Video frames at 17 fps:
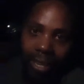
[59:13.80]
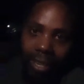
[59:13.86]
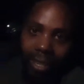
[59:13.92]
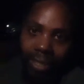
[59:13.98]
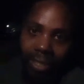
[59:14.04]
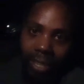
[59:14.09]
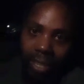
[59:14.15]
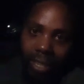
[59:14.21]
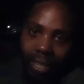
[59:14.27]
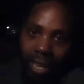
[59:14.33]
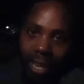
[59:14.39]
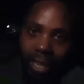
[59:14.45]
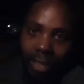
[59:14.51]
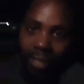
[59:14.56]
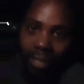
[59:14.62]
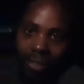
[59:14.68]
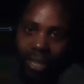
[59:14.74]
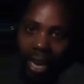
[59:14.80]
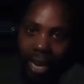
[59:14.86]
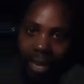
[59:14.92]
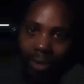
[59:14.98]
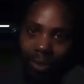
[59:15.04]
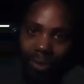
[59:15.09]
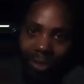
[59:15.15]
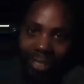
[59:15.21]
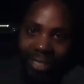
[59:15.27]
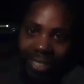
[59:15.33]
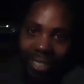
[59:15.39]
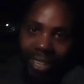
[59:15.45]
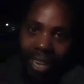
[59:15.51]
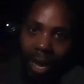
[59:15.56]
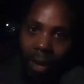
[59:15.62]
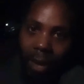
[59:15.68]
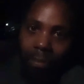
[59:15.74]
He said death of cycles.
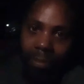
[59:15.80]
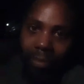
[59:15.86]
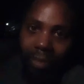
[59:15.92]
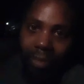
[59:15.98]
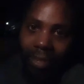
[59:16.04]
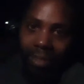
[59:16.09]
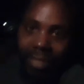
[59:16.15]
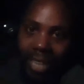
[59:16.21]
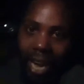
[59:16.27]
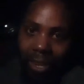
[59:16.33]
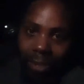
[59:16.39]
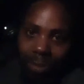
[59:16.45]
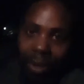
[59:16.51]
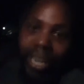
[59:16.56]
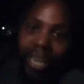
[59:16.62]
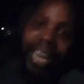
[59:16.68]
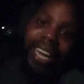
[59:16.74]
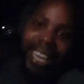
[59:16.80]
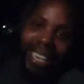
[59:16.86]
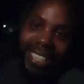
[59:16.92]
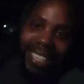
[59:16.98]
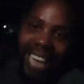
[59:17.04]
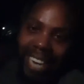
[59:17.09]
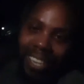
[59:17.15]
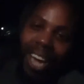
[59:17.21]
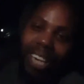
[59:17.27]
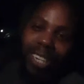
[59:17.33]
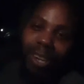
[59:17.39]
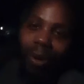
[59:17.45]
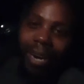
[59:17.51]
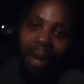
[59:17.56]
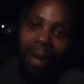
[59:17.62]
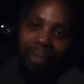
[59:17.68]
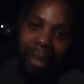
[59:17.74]
Yep, the cycles. Right? Yeah, the cycle. Y'all know
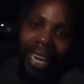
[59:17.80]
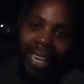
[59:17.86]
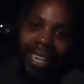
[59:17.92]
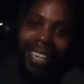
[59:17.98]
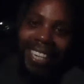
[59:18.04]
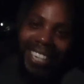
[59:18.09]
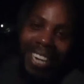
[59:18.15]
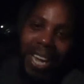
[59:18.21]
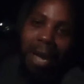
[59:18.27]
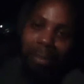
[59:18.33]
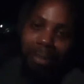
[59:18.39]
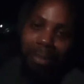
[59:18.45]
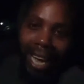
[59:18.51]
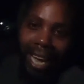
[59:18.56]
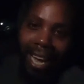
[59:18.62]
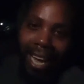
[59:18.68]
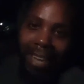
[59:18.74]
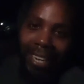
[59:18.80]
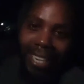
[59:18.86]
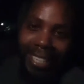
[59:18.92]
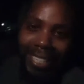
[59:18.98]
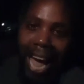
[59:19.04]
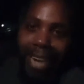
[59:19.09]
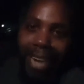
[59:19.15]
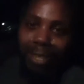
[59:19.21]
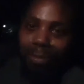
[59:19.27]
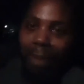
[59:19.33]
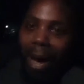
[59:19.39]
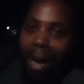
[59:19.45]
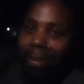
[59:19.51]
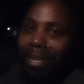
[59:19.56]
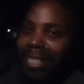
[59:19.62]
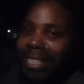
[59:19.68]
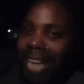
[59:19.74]
what I mean. You know what I'm saying? The cycles, baby,
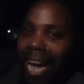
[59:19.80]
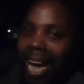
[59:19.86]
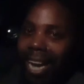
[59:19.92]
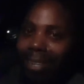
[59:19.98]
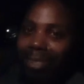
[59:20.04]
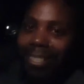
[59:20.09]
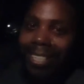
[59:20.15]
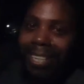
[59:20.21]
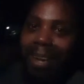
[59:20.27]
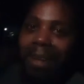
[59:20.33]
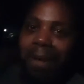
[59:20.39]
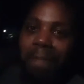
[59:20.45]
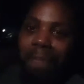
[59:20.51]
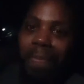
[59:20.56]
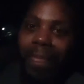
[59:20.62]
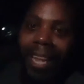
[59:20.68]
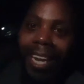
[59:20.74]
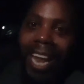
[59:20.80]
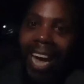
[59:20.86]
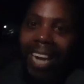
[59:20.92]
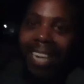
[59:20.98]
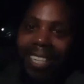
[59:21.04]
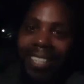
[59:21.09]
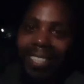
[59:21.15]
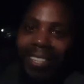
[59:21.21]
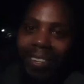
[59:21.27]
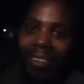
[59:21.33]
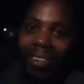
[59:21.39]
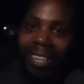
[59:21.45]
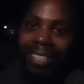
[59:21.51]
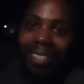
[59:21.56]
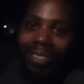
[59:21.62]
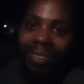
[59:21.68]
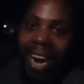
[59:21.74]
the cycles. Yeah, the light is
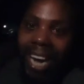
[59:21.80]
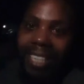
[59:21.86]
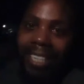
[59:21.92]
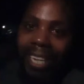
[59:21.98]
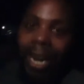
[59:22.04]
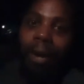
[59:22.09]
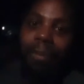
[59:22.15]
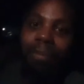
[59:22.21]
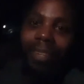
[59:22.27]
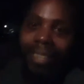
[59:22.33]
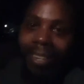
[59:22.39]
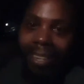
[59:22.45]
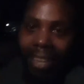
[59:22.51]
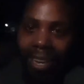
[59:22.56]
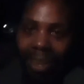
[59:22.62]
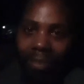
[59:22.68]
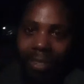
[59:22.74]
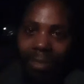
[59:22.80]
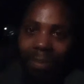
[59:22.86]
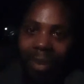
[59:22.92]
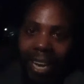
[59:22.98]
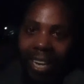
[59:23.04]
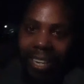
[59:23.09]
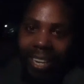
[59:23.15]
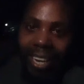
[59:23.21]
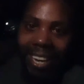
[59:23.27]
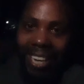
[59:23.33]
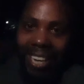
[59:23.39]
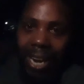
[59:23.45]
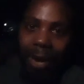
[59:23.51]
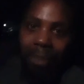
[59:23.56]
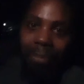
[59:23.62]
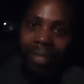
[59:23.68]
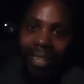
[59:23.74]
going to rise. Yep, love is man. Yeah,
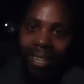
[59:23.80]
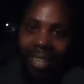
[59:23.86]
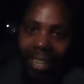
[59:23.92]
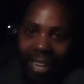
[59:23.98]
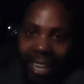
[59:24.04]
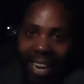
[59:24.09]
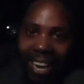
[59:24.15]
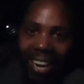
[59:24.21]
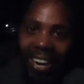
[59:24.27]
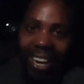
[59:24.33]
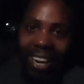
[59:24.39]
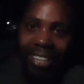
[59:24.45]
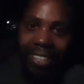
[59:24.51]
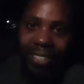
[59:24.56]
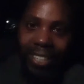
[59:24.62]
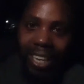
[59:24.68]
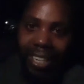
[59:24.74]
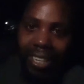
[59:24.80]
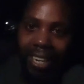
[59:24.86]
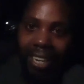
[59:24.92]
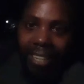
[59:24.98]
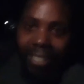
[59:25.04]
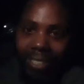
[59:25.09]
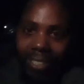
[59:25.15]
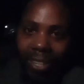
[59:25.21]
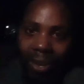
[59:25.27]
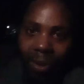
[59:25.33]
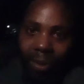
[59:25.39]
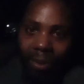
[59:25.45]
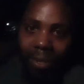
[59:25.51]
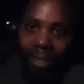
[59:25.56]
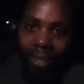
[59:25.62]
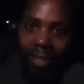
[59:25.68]
yep. You say, dang, so